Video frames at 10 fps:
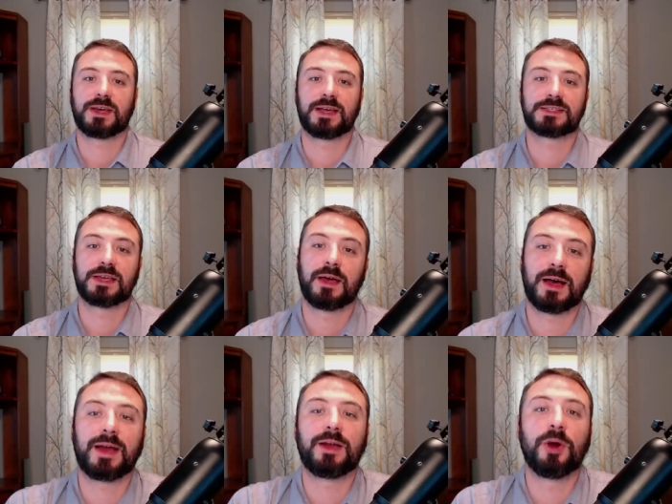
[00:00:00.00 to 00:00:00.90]
guys.
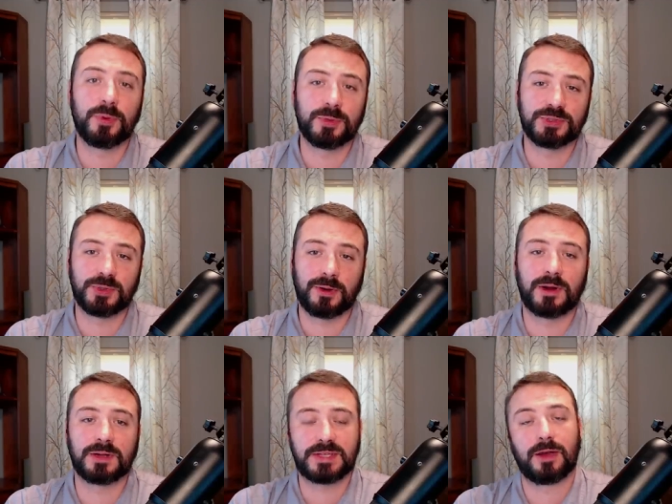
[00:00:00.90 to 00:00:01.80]
I hope you enjoyed
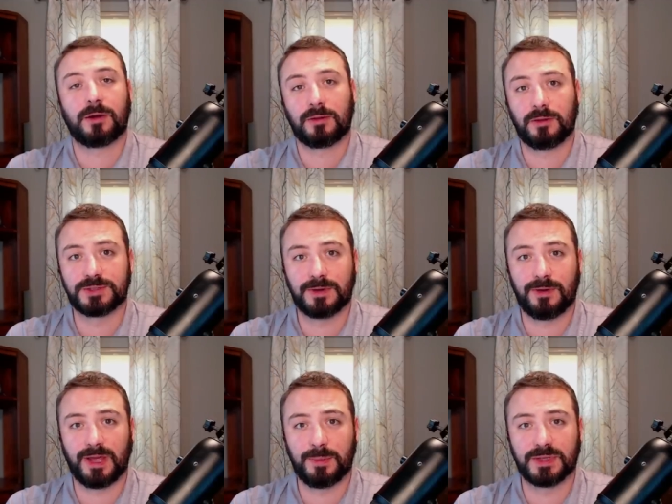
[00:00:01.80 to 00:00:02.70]
our take on closing
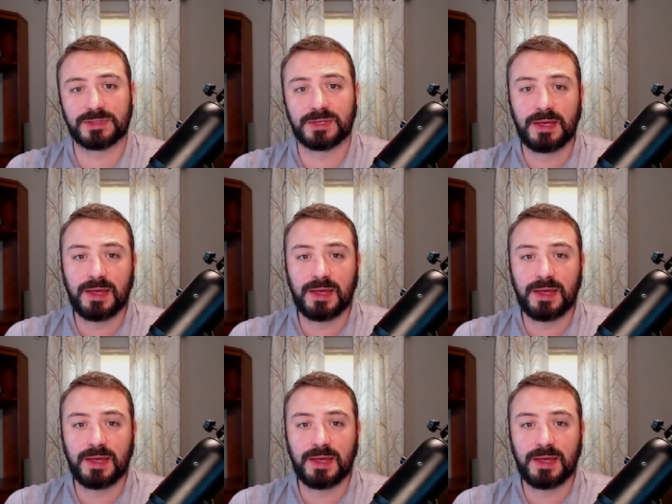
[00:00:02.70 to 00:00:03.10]
arguments.